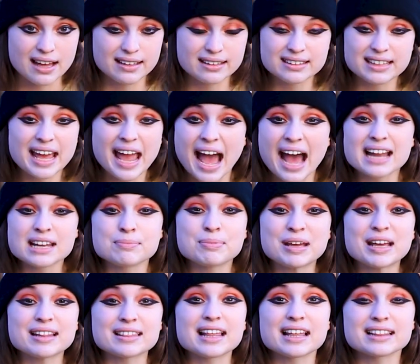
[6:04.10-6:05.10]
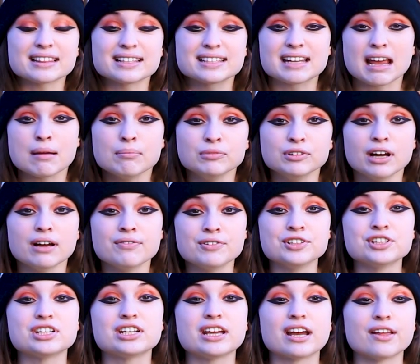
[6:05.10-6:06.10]
They had to be at that same
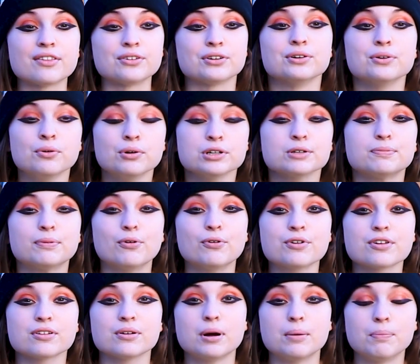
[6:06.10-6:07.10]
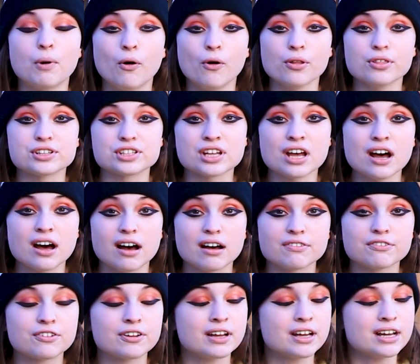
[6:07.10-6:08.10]
level together in order to uh, pull this
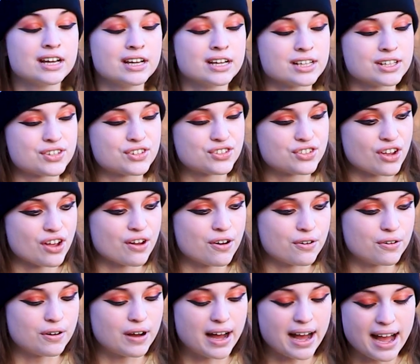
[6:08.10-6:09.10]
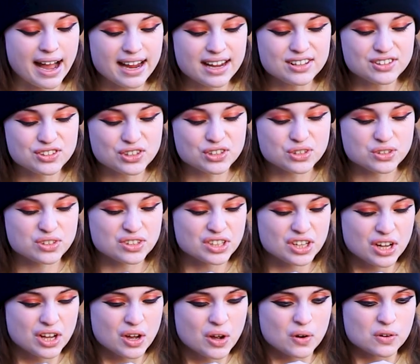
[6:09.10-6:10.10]
off. So I just
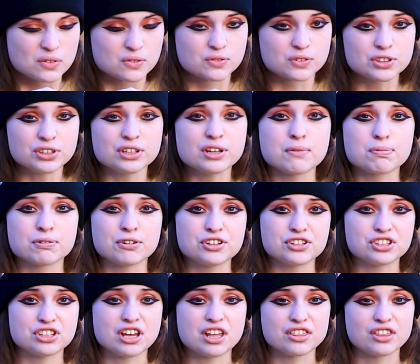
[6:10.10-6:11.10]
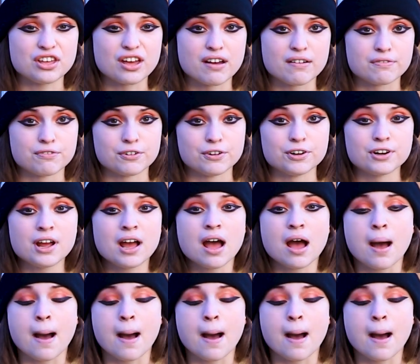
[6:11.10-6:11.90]
really appreciate the effort.